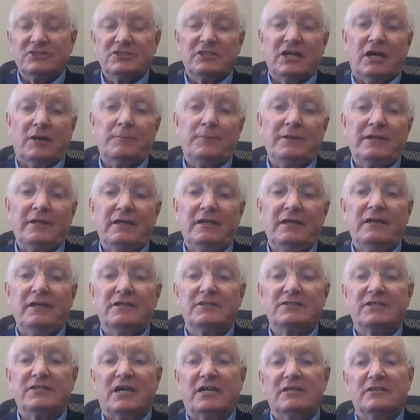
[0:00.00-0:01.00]
company
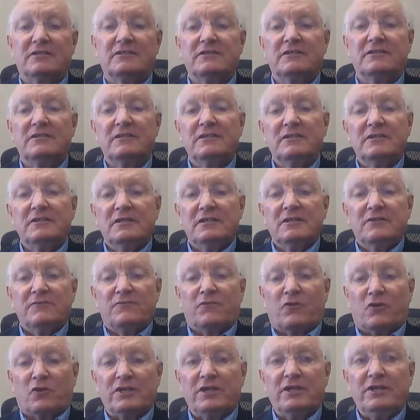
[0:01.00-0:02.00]
has hired
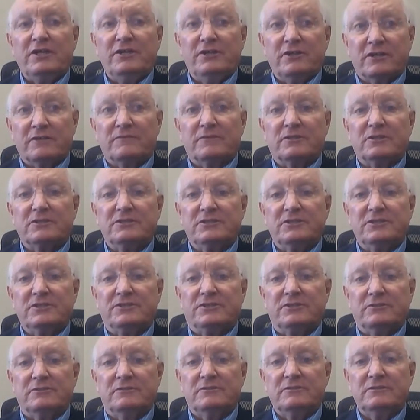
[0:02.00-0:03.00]
40 university
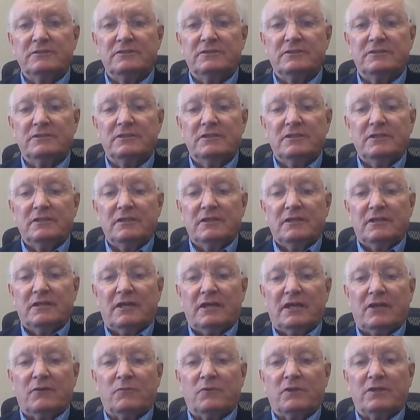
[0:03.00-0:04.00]
students.
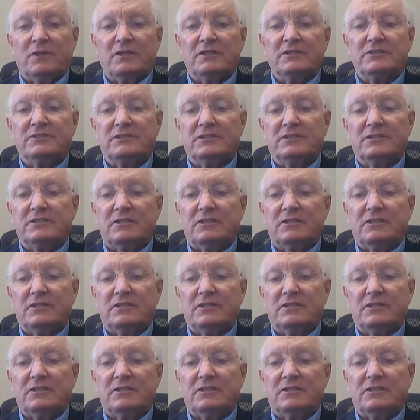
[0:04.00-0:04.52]
And when this